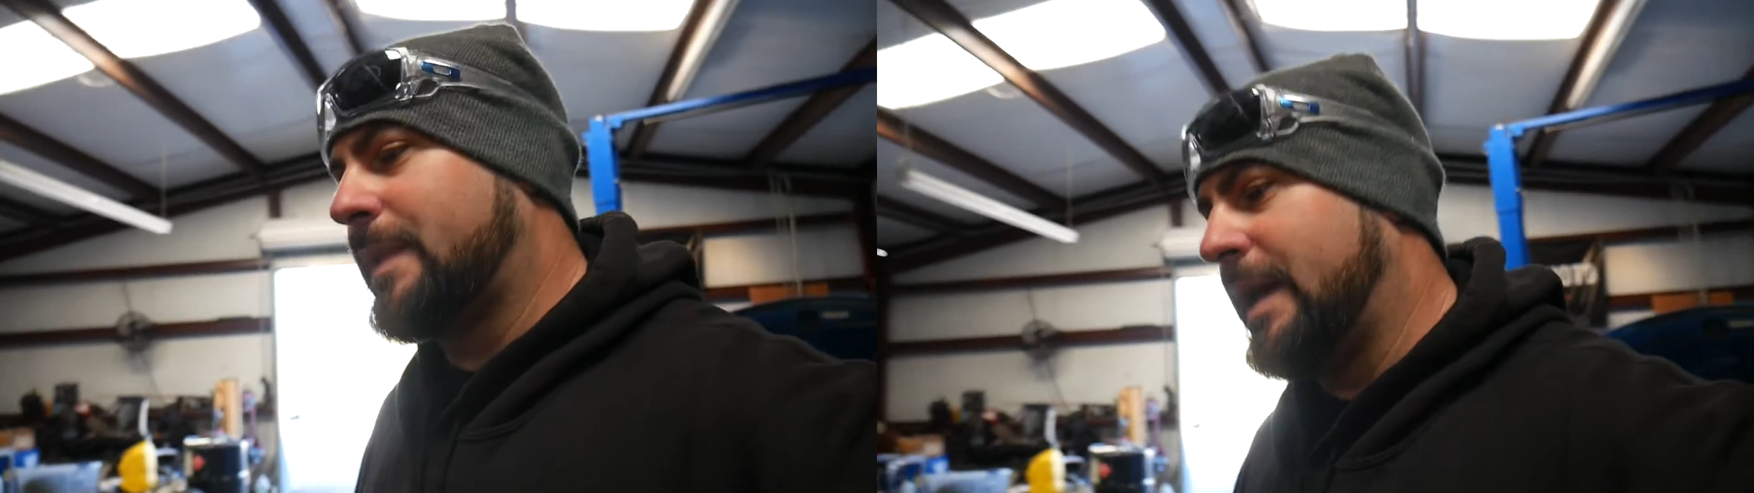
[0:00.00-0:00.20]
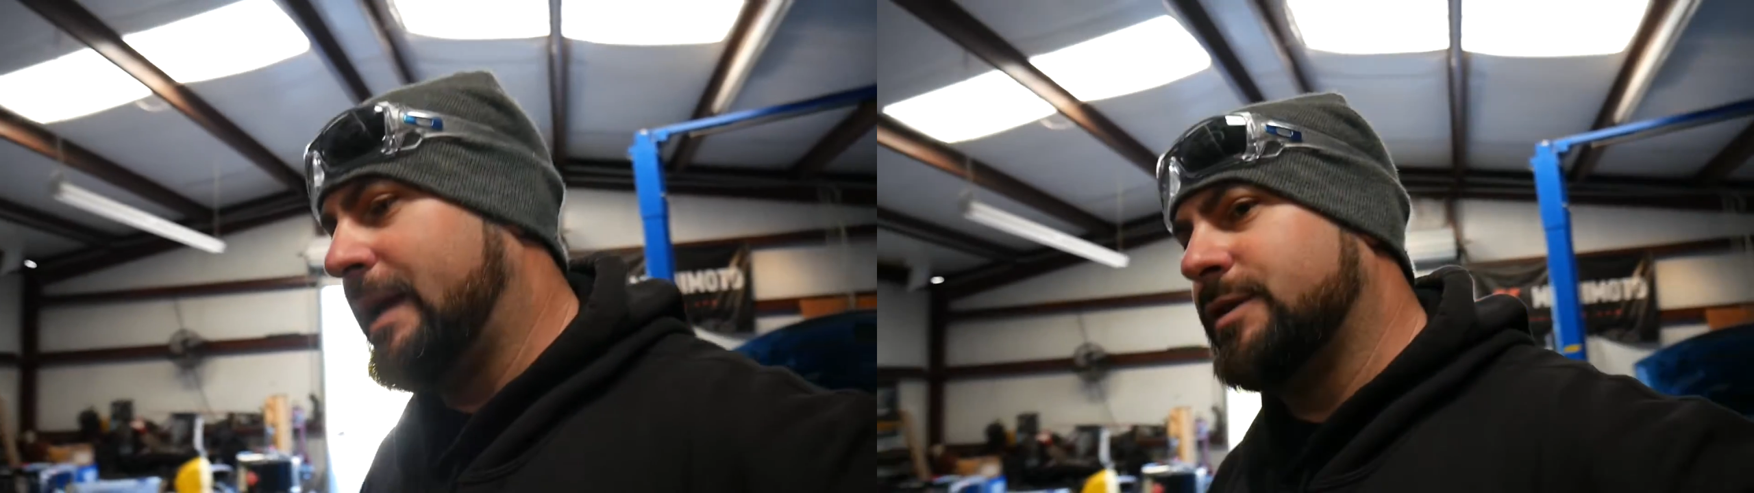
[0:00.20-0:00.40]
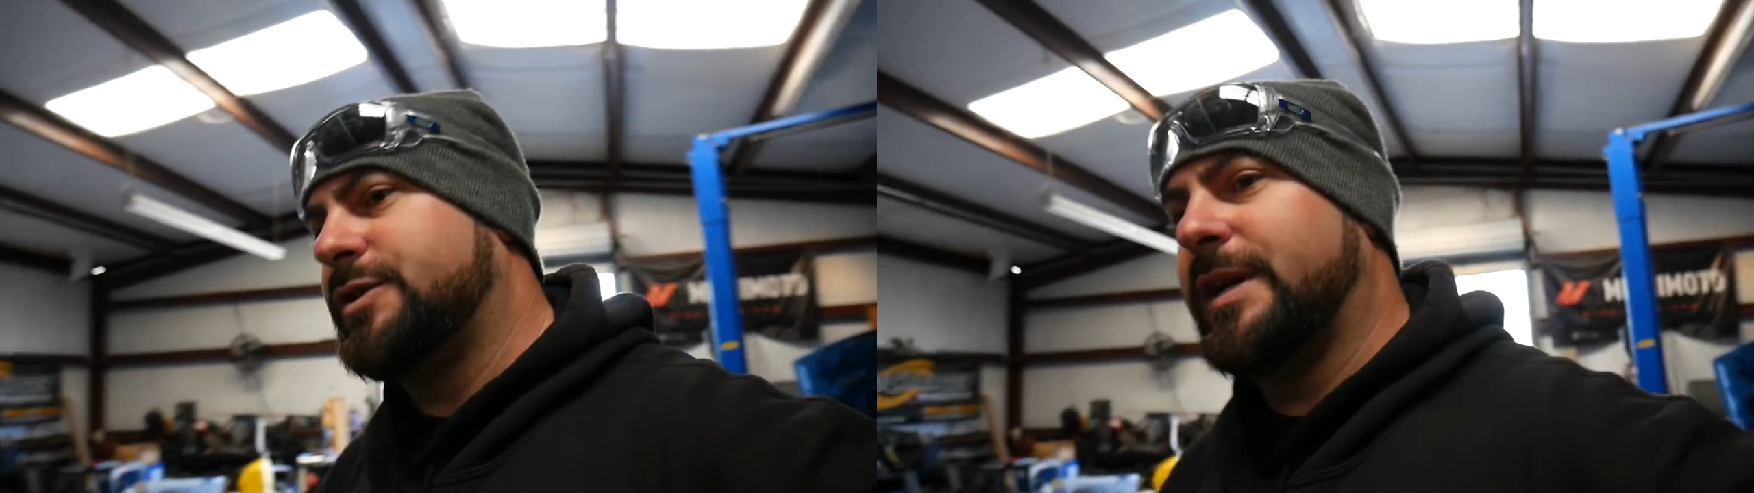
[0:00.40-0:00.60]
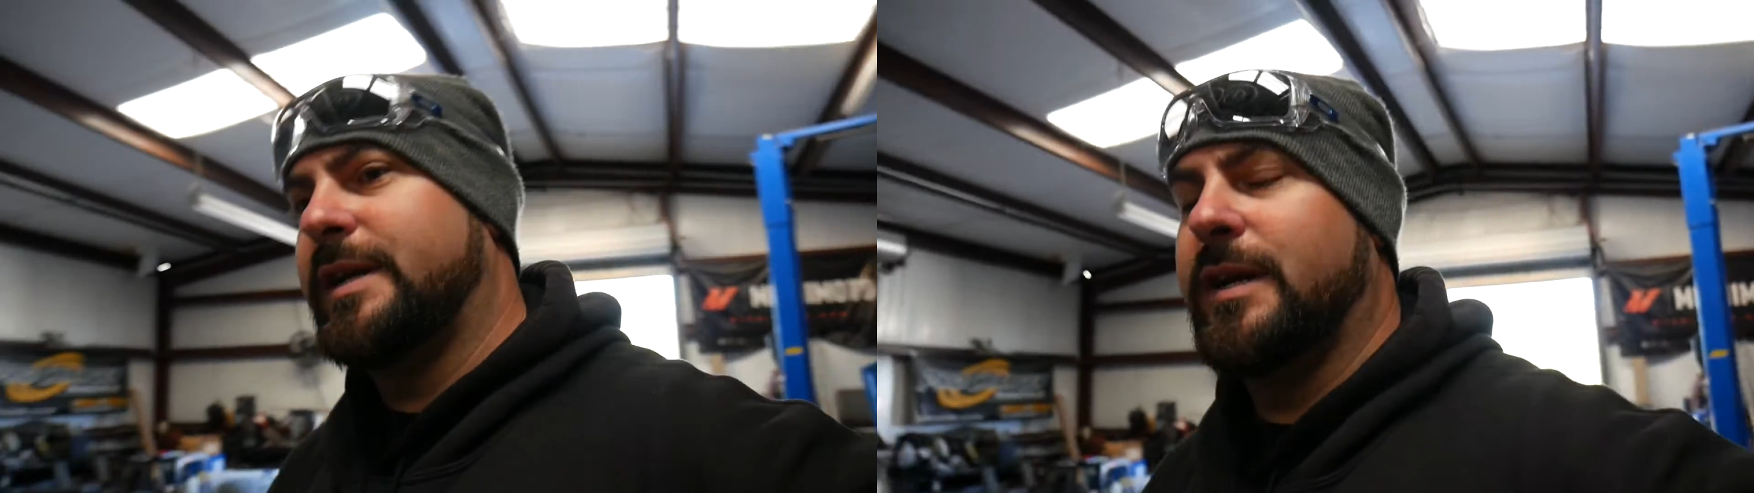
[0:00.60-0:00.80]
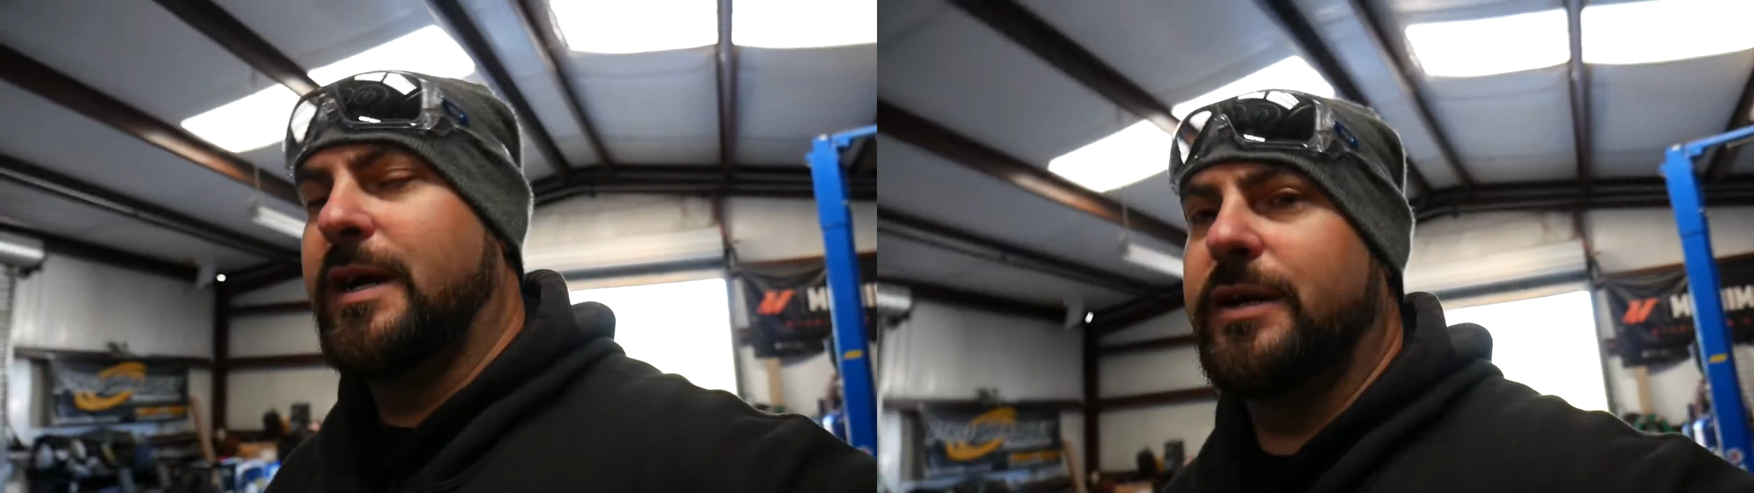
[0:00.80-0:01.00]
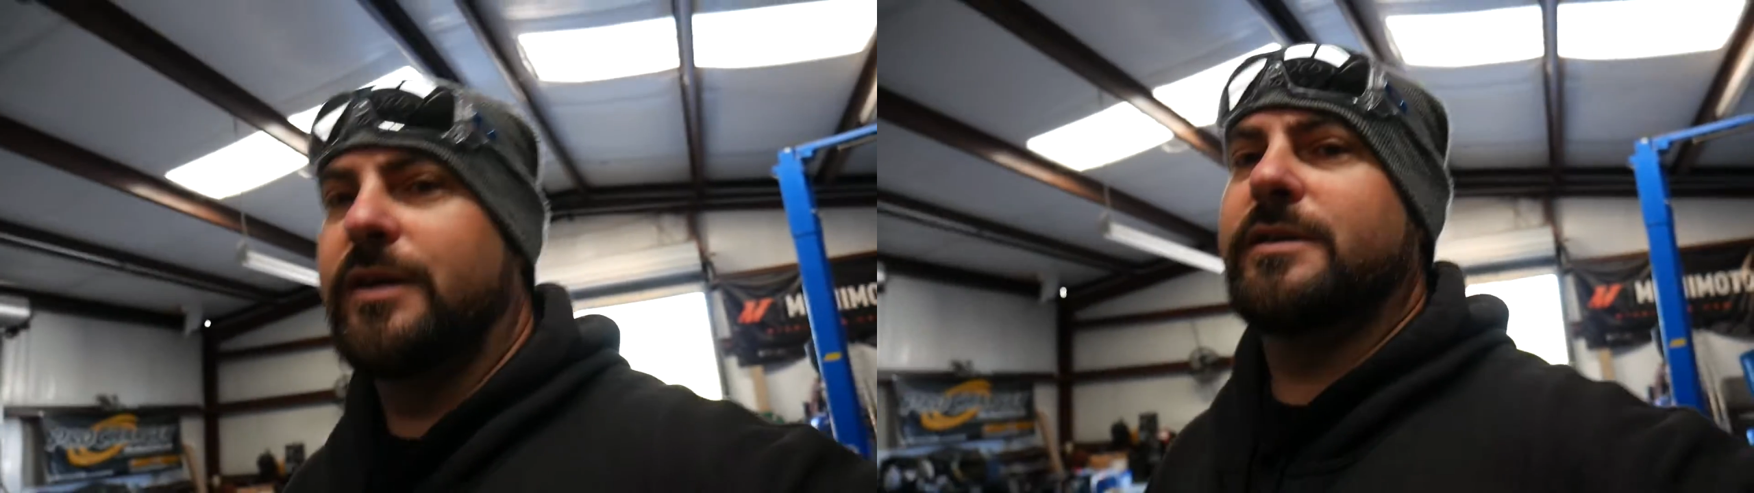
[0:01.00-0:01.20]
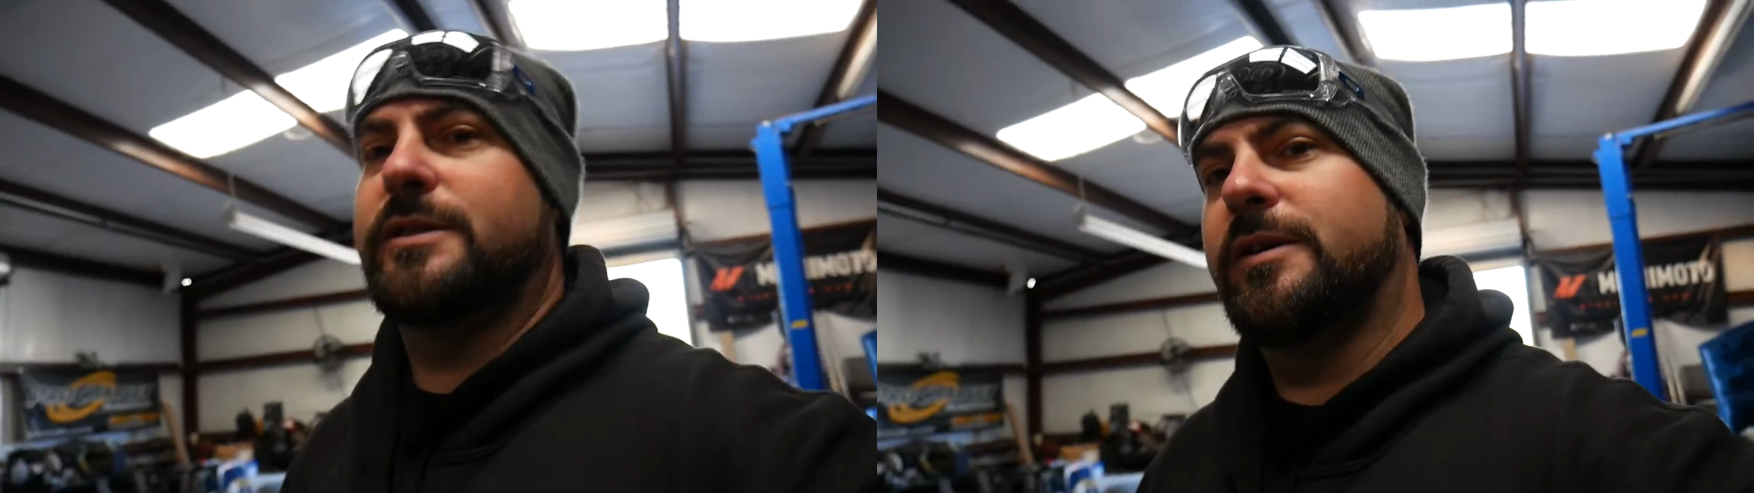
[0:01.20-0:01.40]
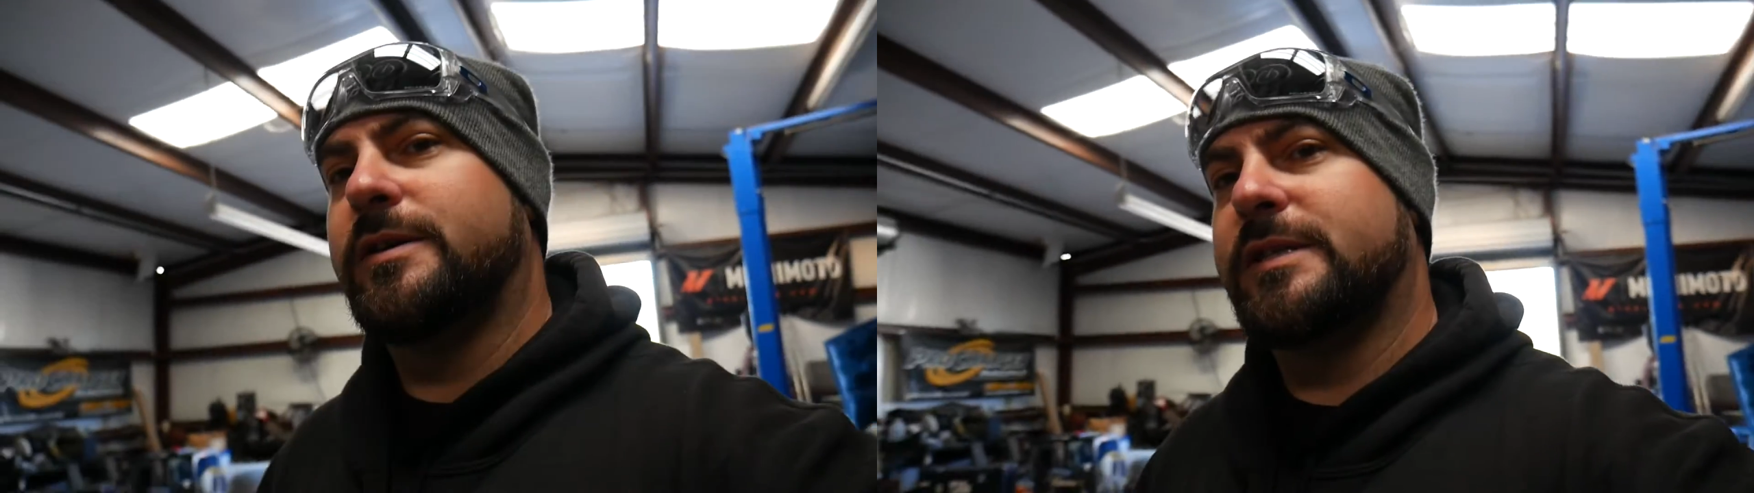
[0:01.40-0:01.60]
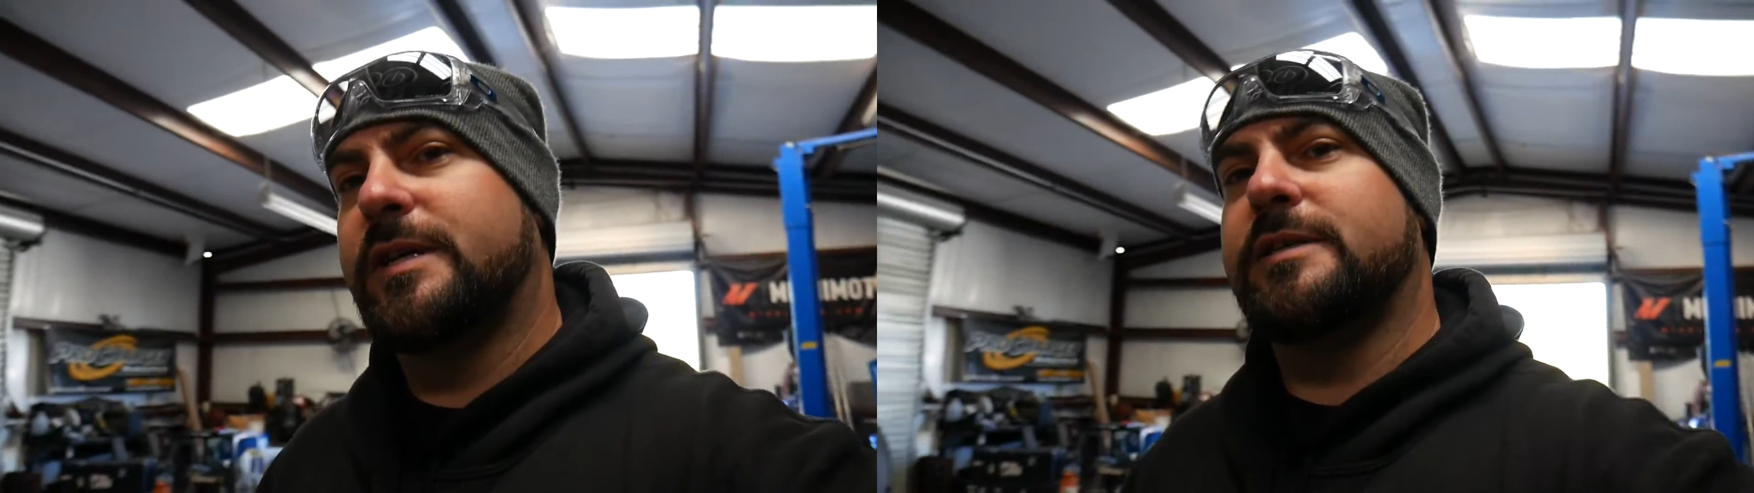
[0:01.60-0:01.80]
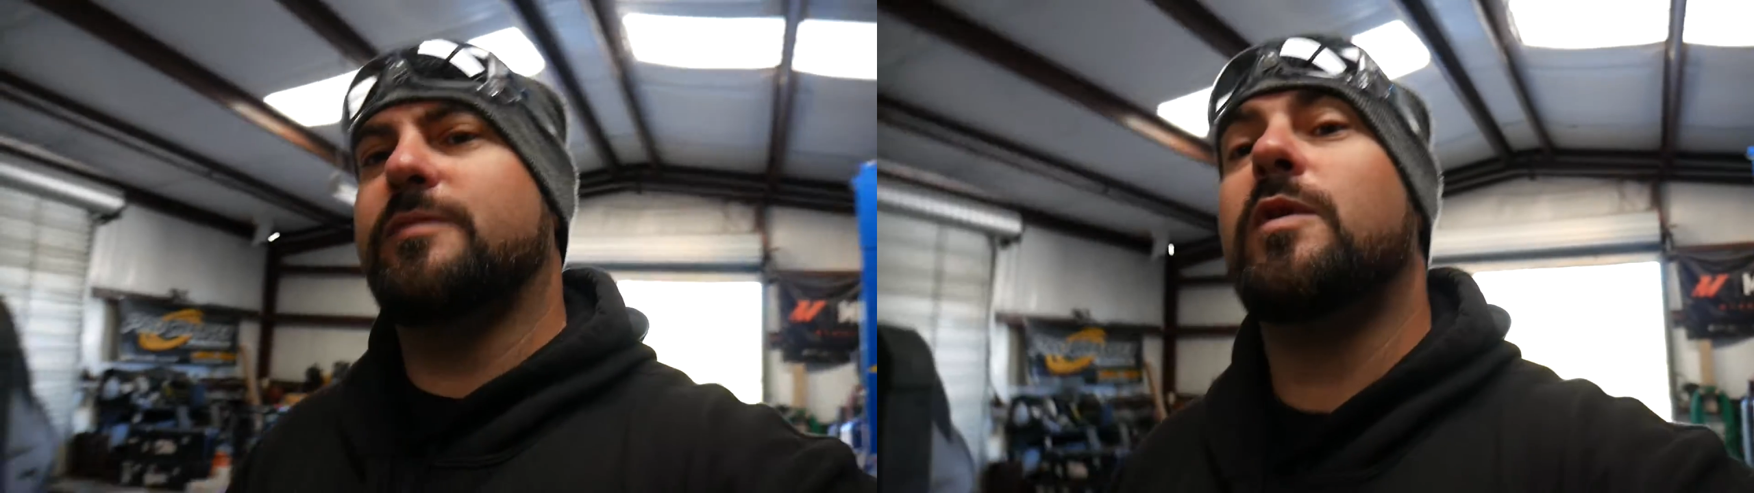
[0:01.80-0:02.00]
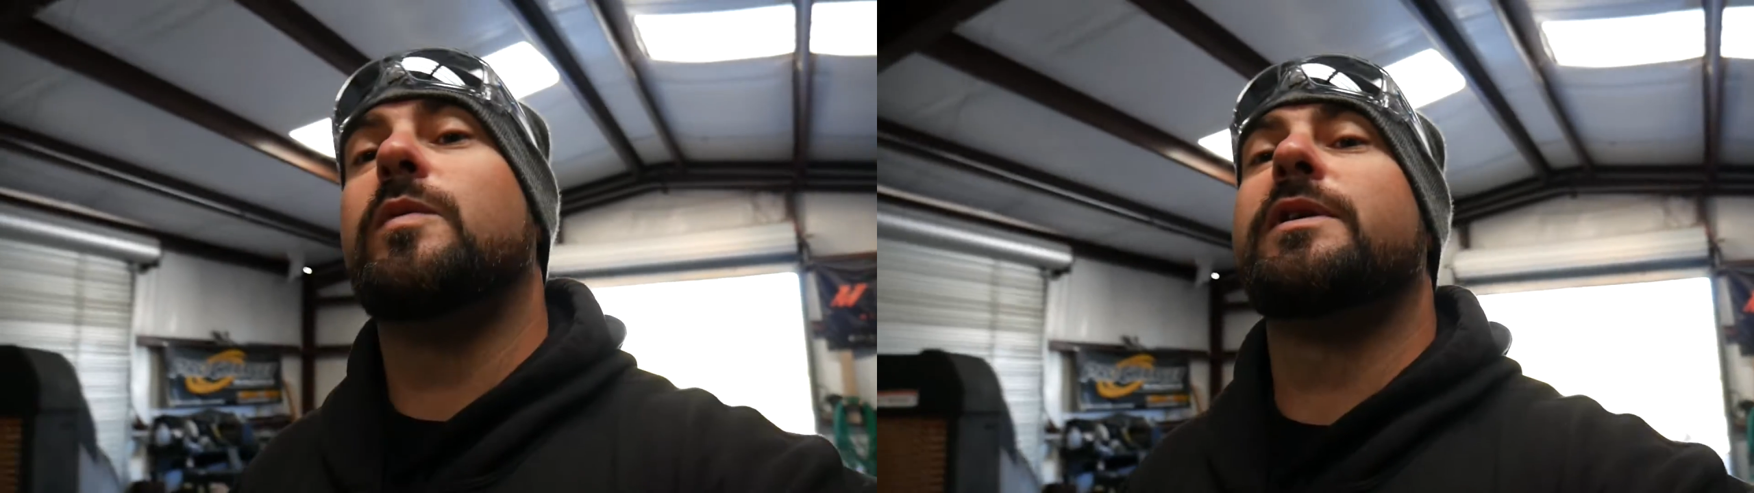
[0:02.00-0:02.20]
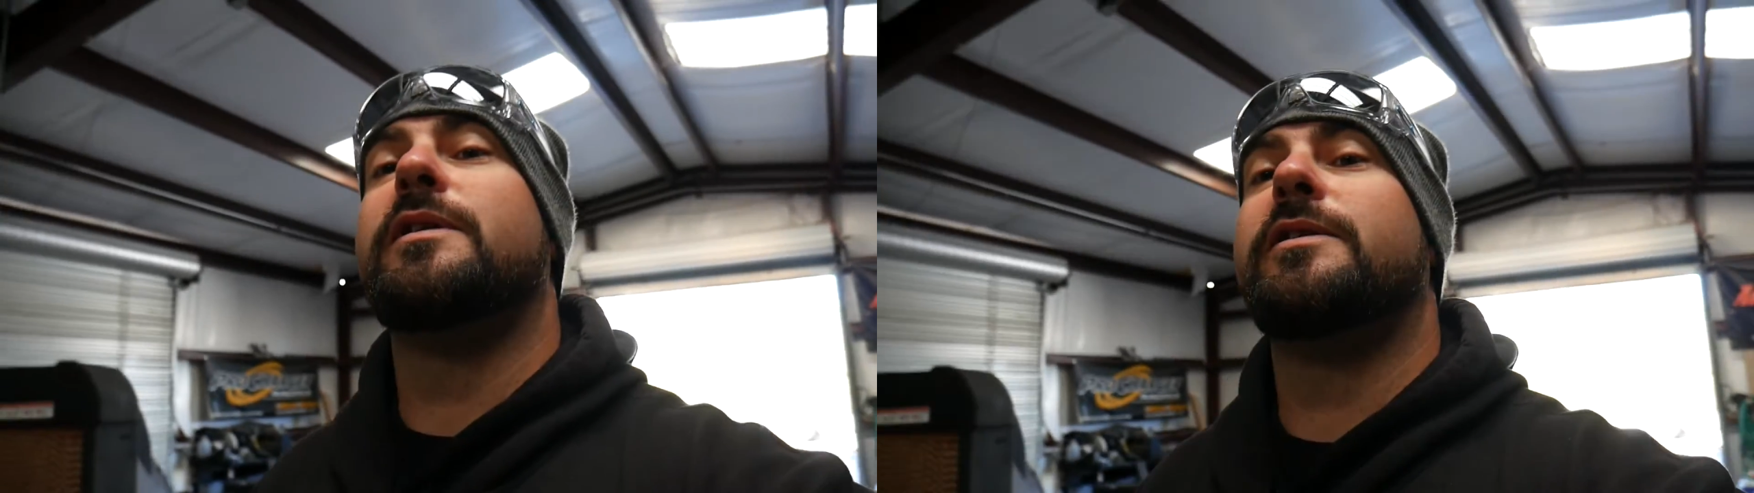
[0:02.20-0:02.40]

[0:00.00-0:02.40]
and Shannon and I are gonna start discussing what we're gonna